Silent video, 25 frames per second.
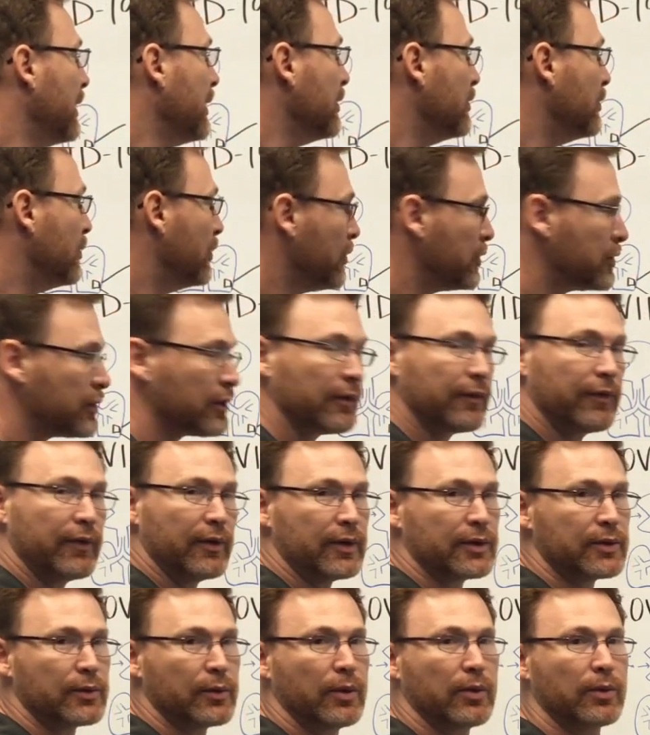
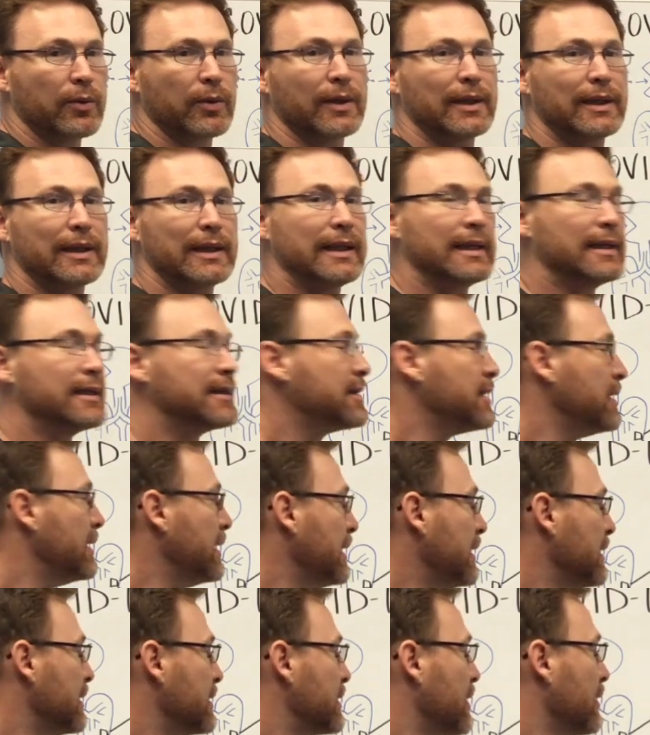Neutrophils will release
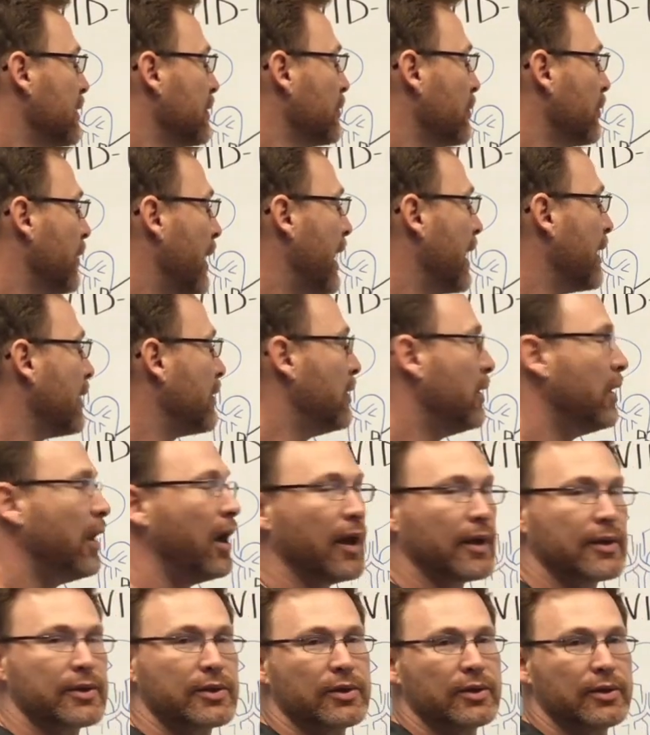these radical
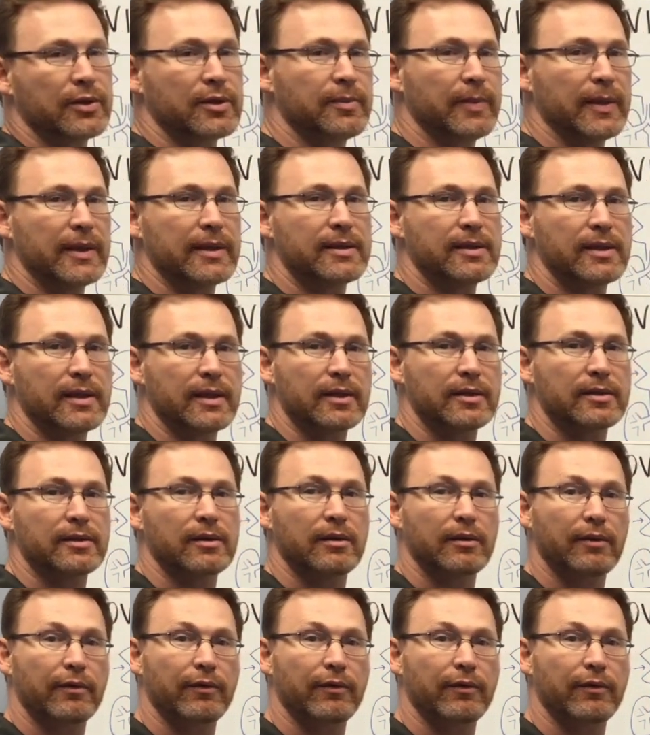oxygen species,